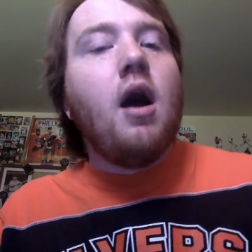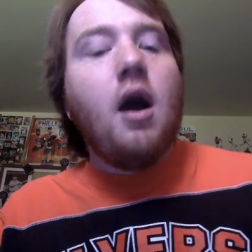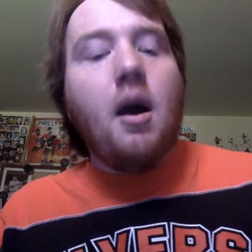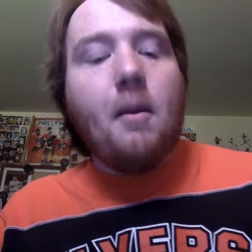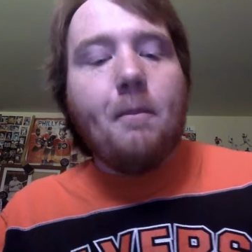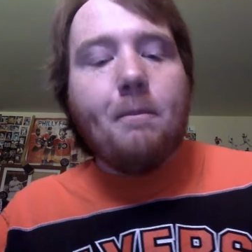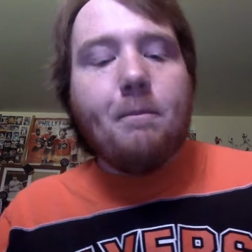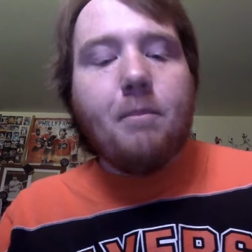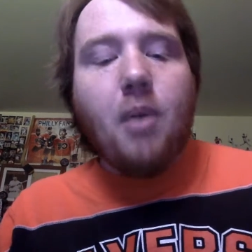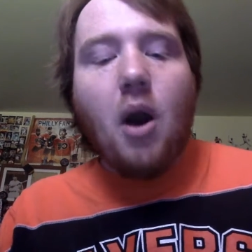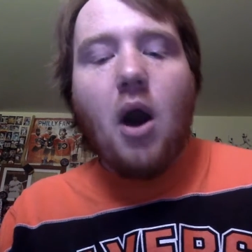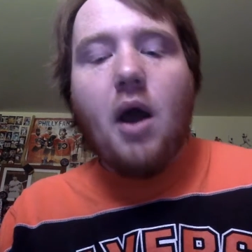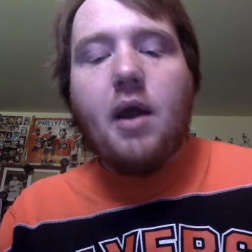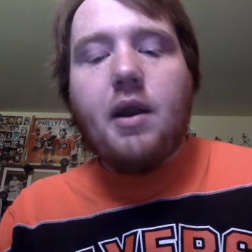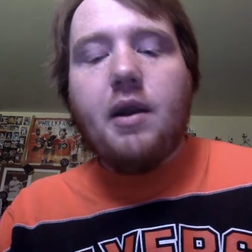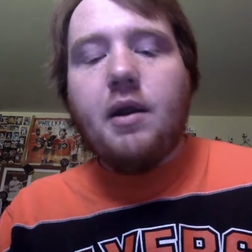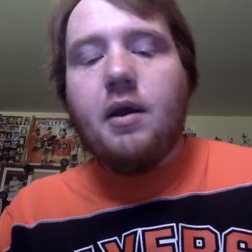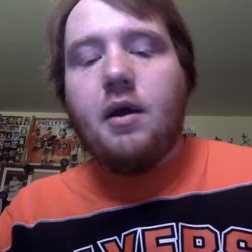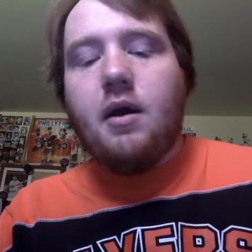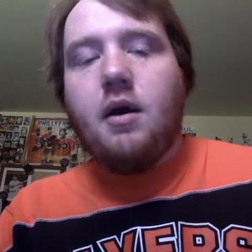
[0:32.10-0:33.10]
But,
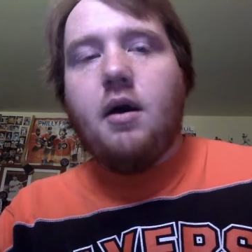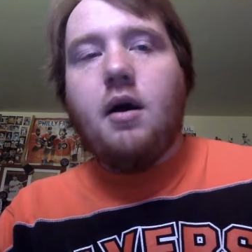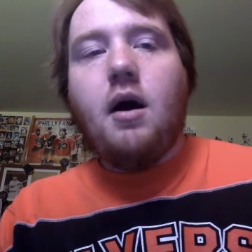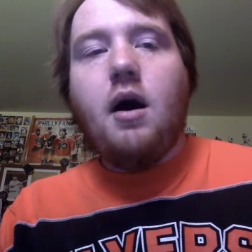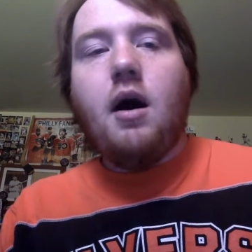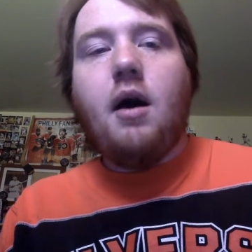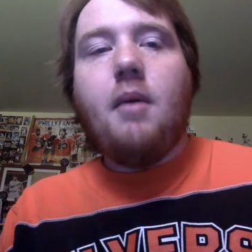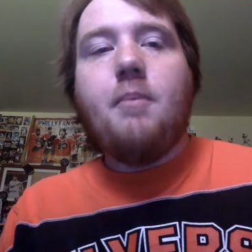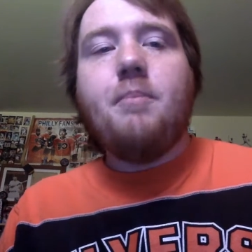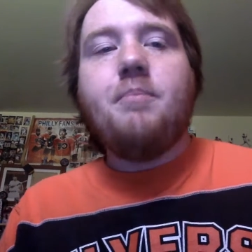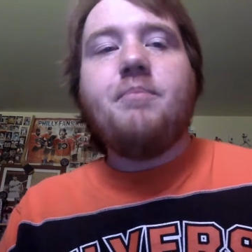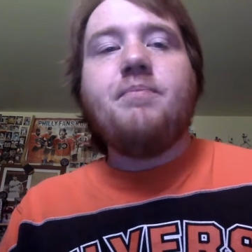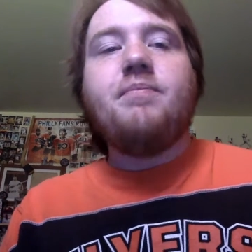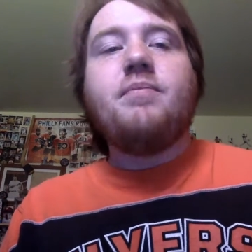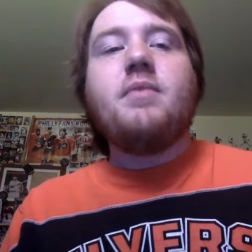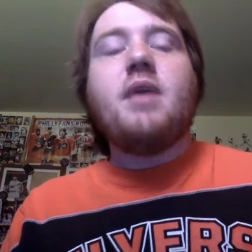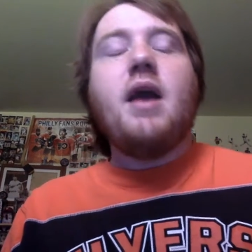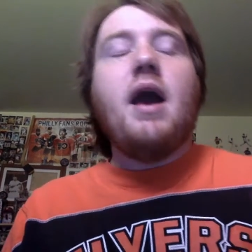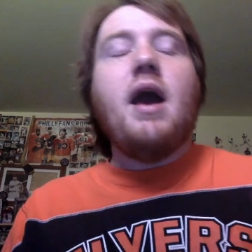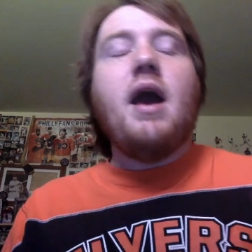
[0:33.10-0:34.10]
um,
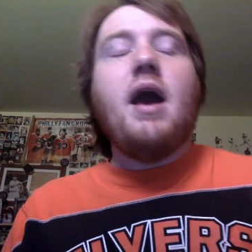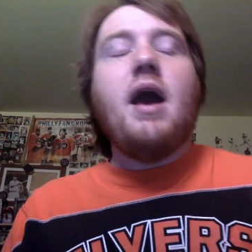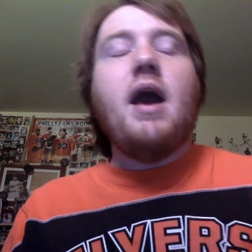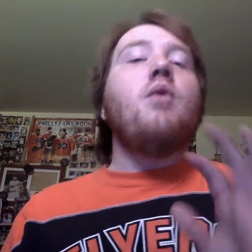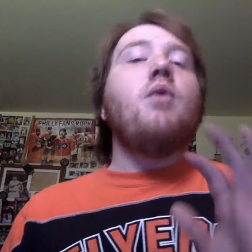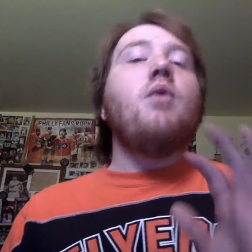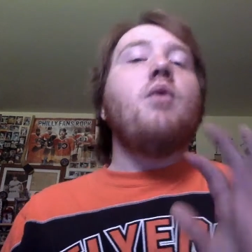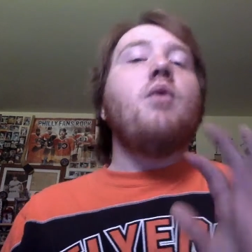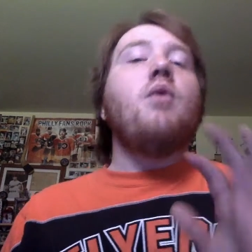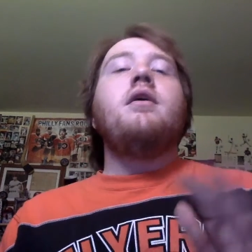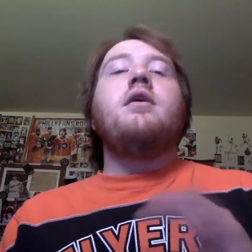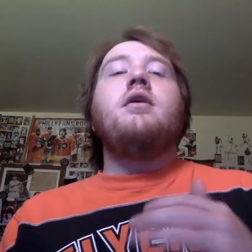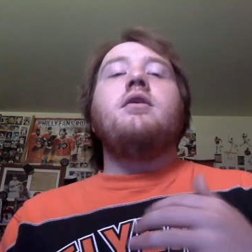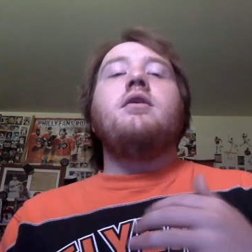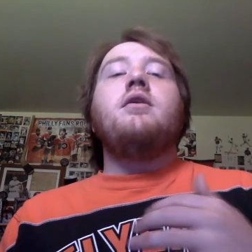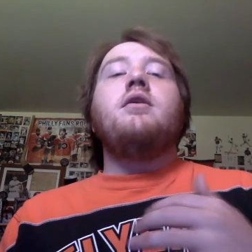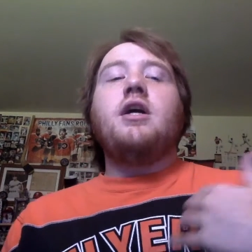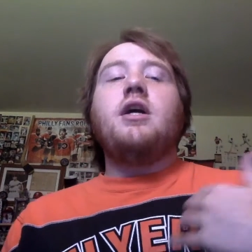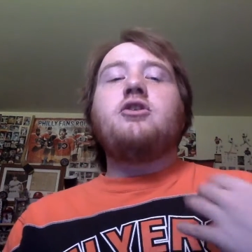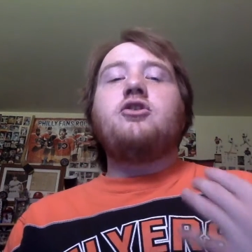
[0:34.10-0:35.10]
anyway,
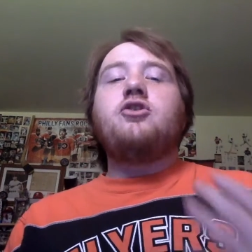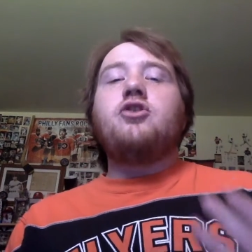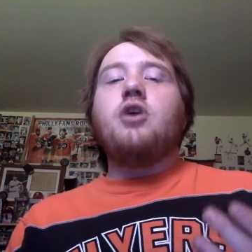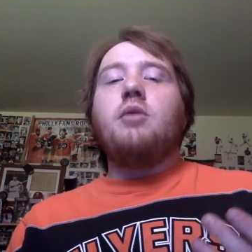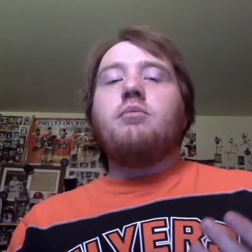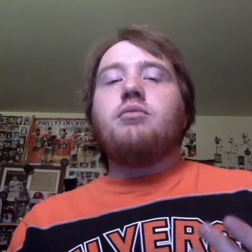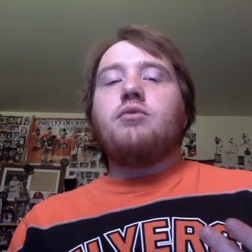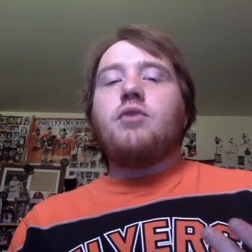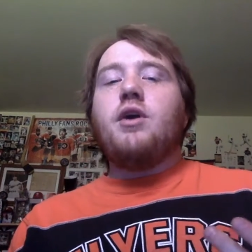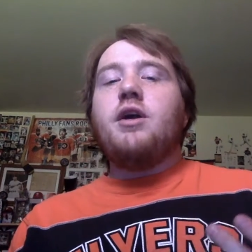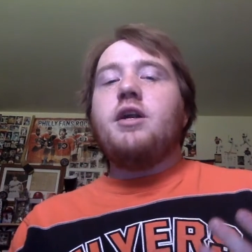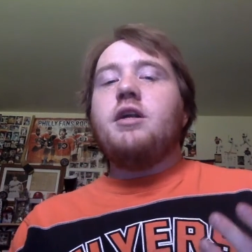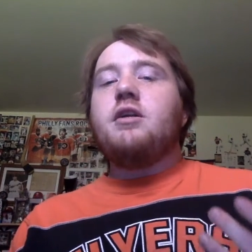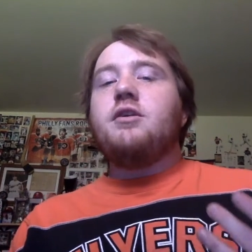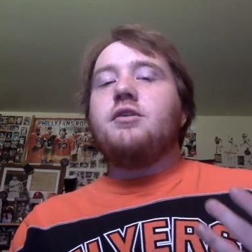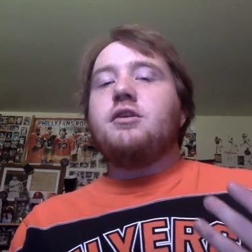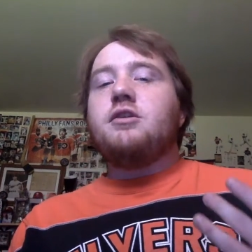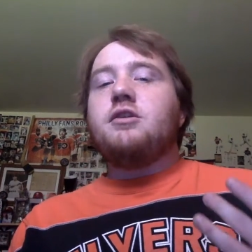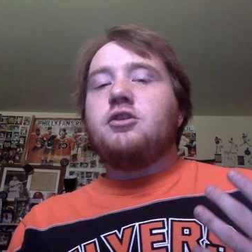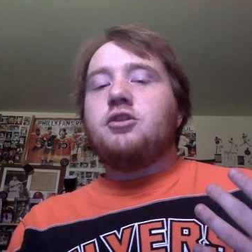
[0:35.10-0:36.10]
let's jump right
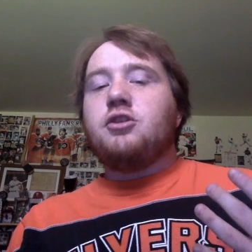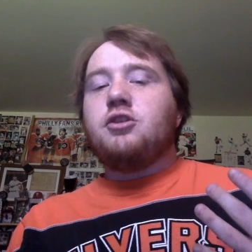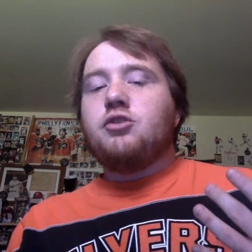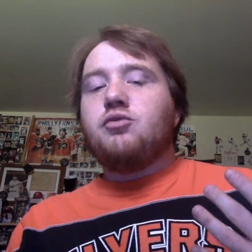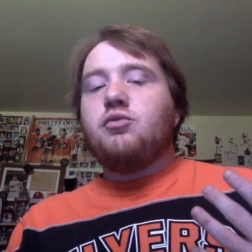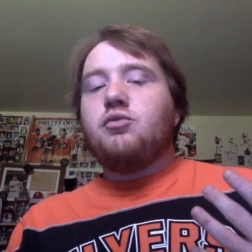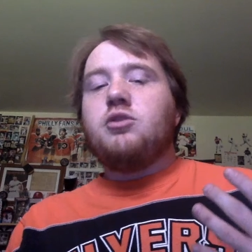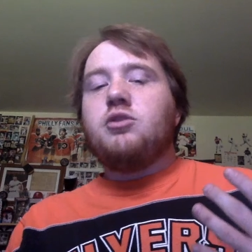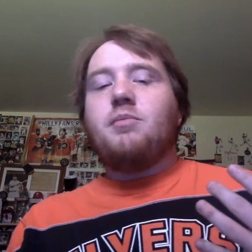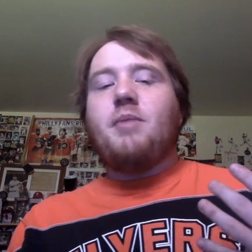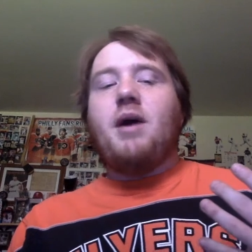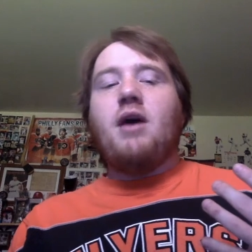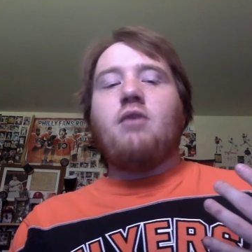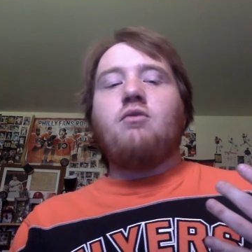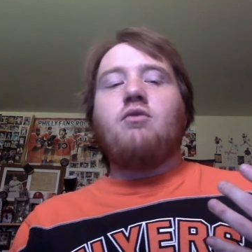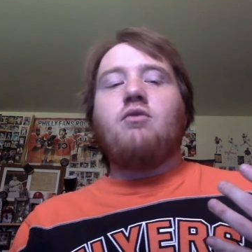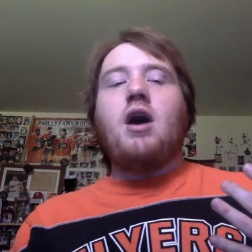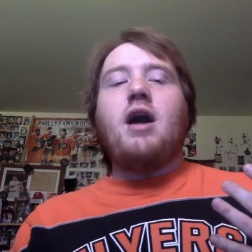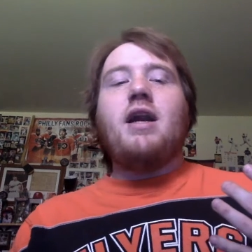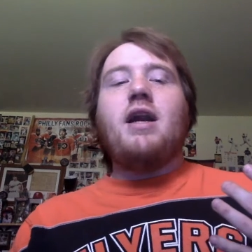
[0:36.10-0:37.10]
into this, as this one's
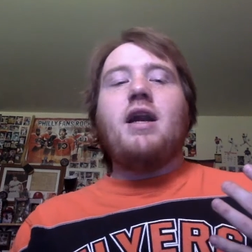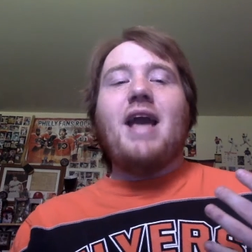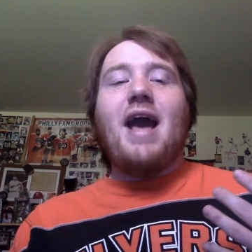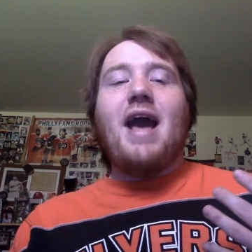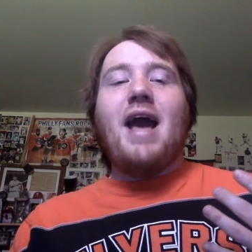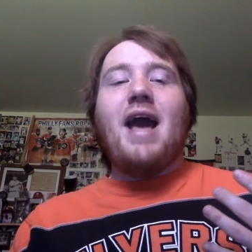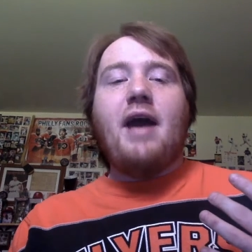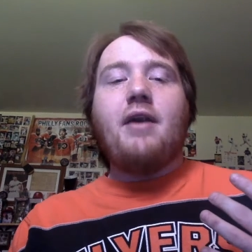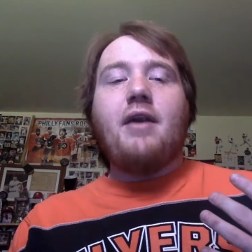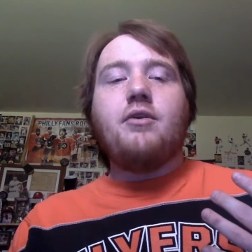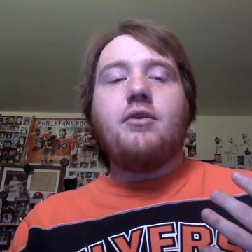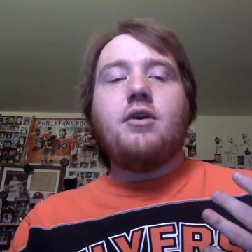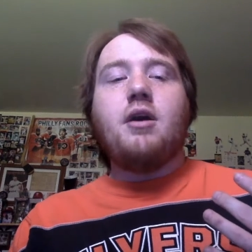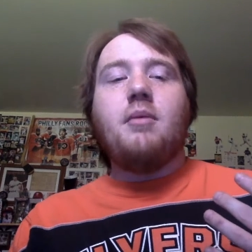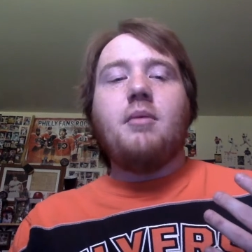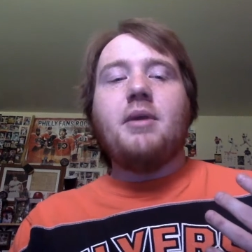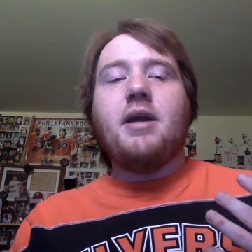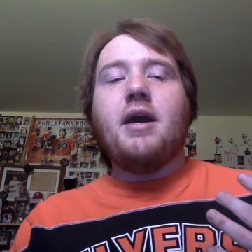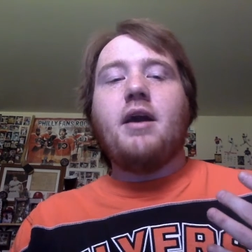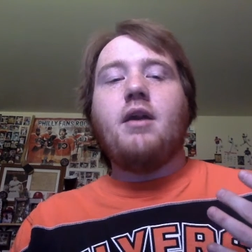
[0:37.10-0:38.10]
about Ronnie Attard
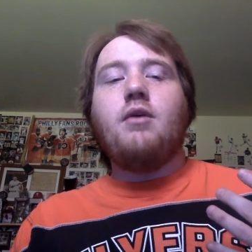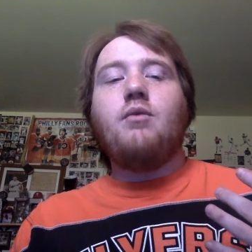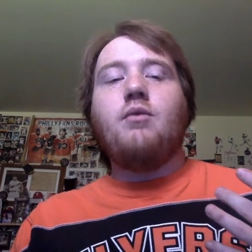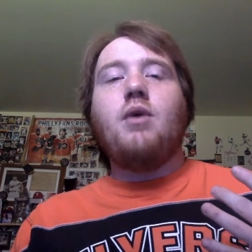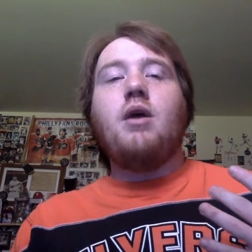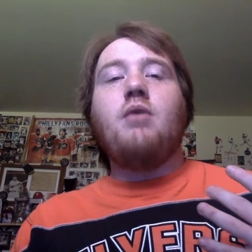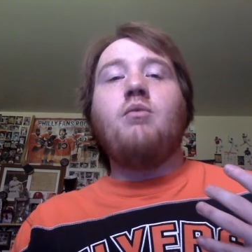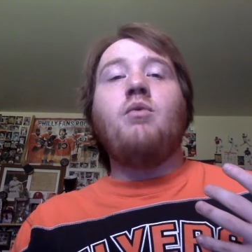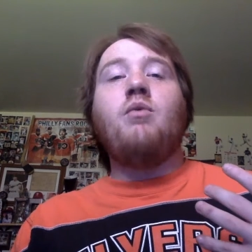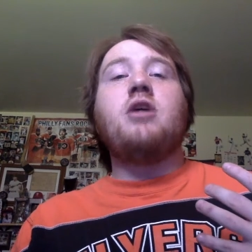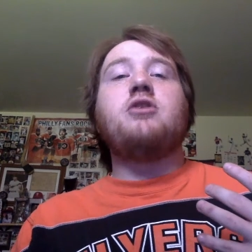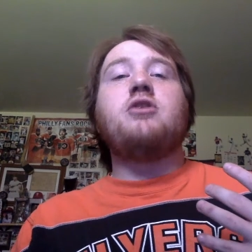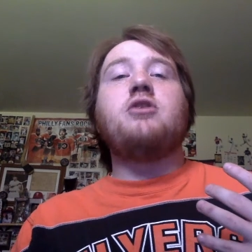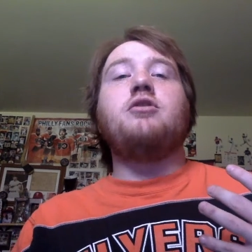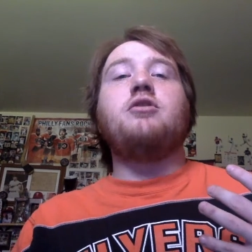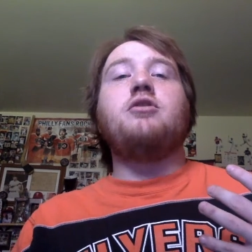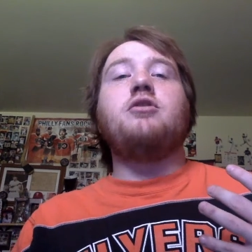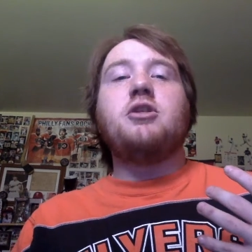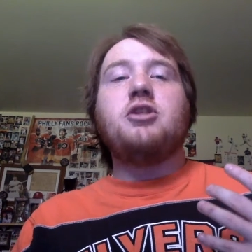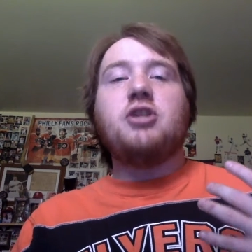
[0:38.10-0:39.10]
coming out of
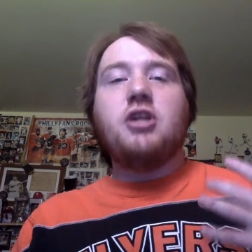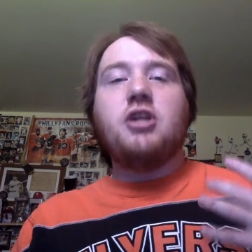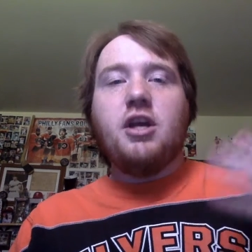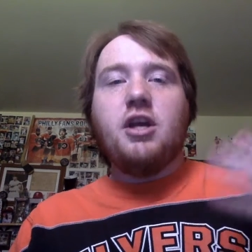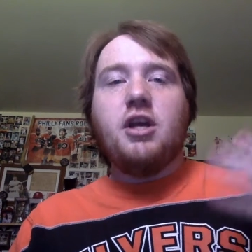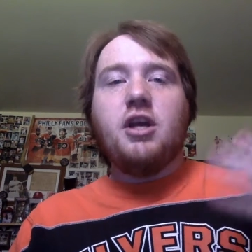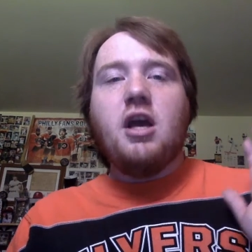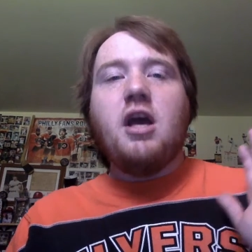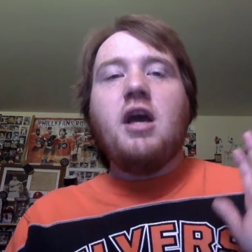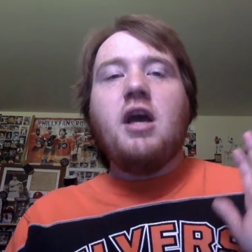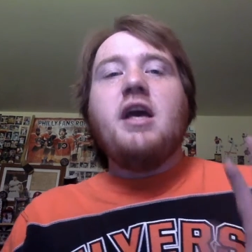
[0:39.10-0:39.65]
Western Michigan.